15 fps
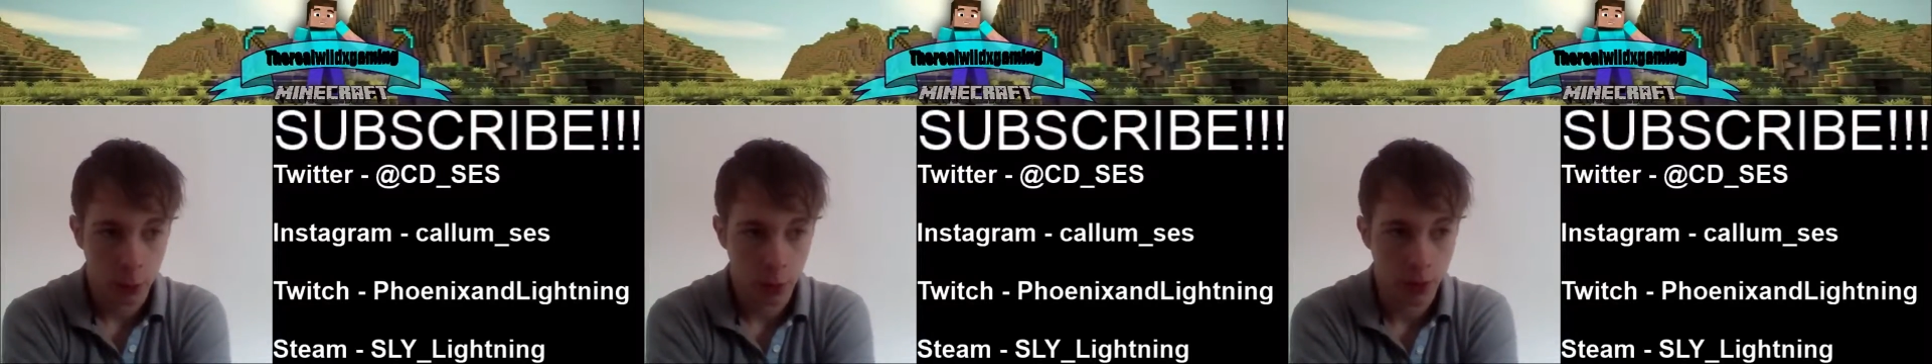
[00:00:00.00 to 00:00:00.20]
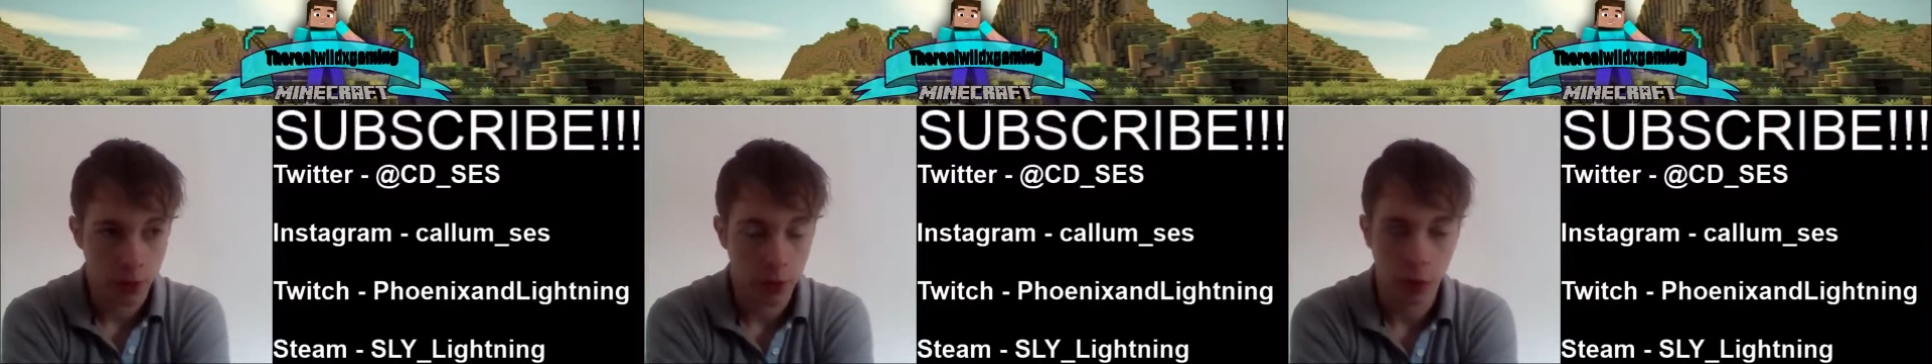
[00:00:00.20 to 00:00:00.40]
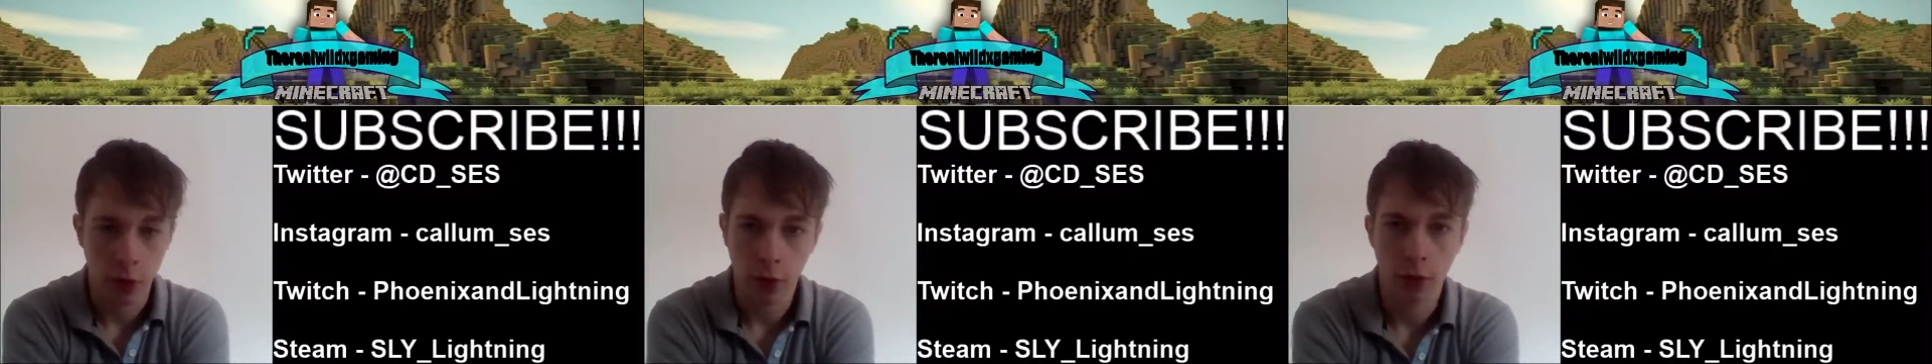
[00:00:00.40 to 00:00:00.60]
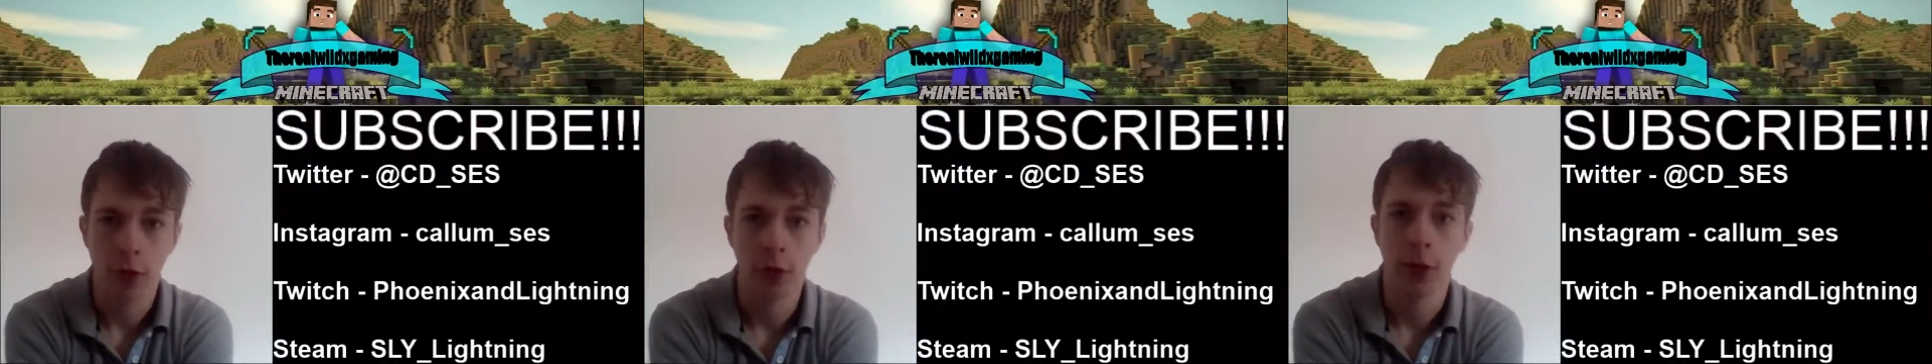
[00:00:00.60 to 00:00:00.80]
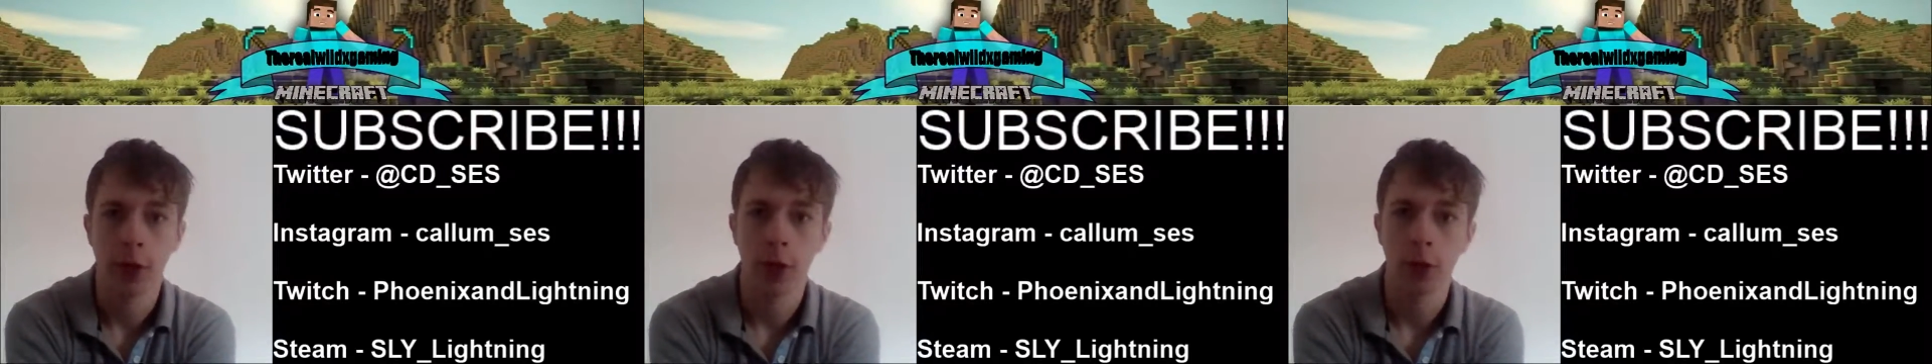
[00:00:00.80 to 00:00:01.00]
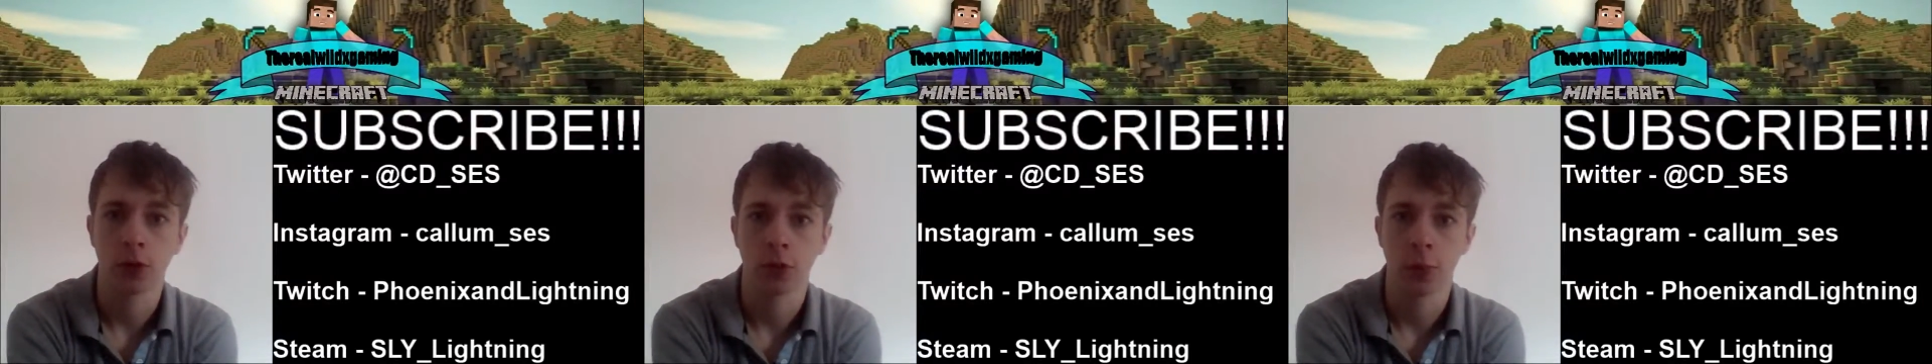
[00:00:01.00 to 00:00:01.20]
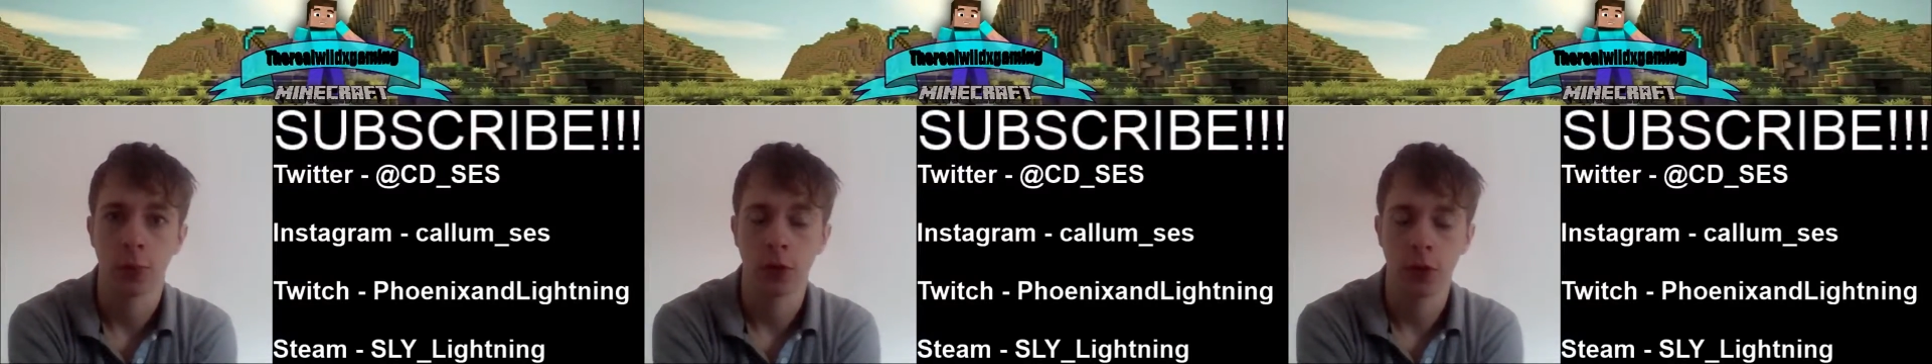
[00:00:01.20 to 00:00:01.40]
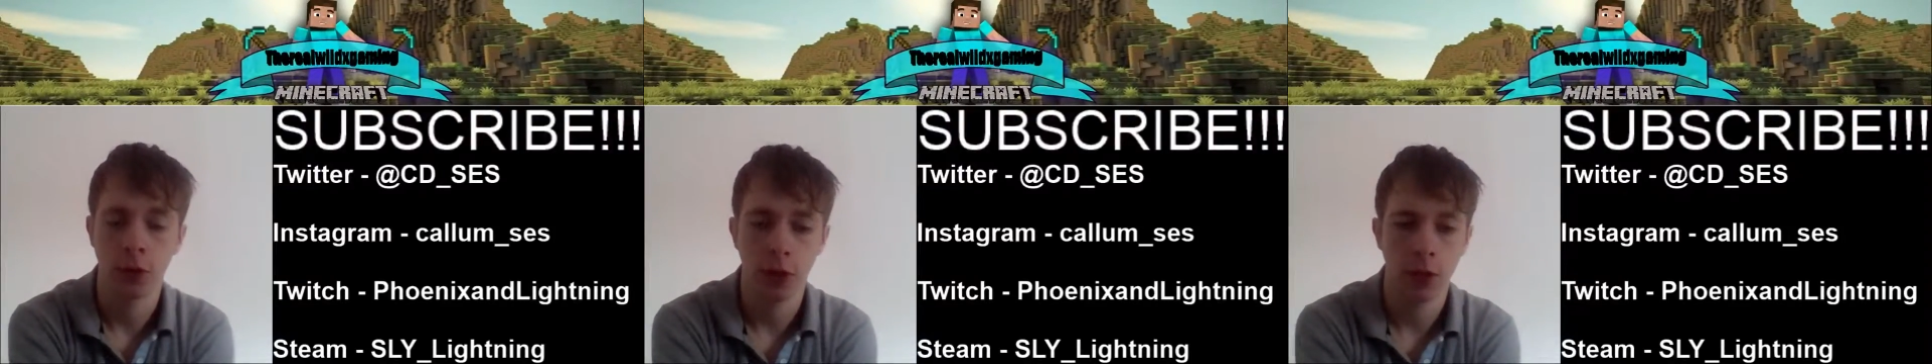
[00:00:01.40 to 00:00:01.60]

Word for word: with another announcement.